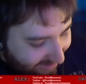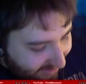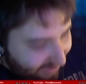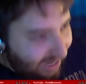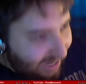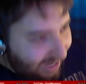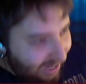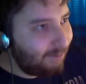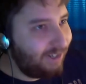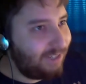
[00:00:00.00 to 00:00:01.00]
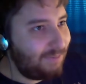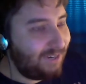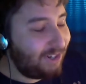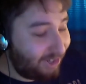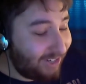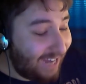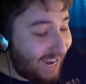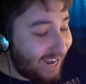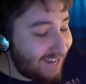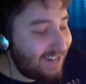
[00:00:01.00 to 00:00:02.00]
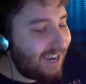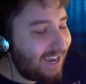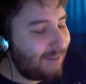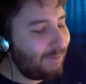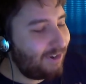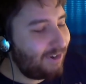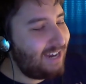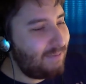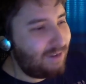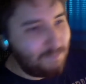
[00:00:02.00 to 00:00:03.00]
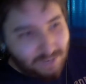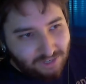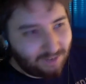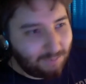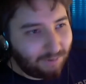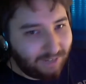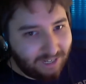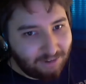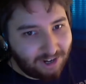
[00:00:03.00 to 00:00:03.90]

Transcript: and I want it to be a girl cat, and I'm gonna name it Mr. Blade Runner